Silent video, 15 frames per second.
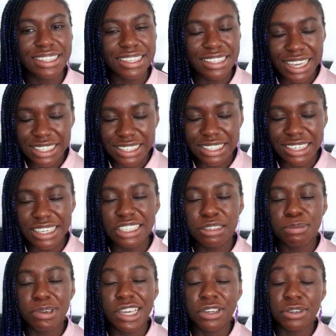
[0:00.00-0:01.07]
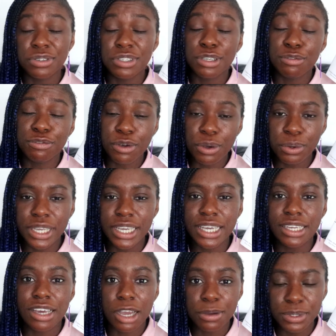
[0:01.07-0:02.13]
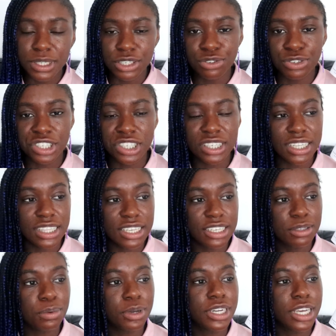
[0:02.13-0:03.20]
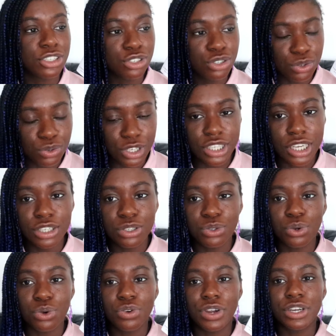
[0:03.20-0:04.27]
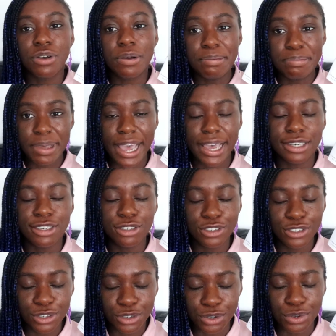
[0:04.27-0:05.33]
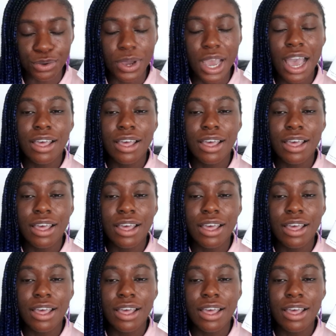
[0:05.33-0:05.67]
Guest List by Lucy Foley, and I was interested in this one as soon as I saw it compared to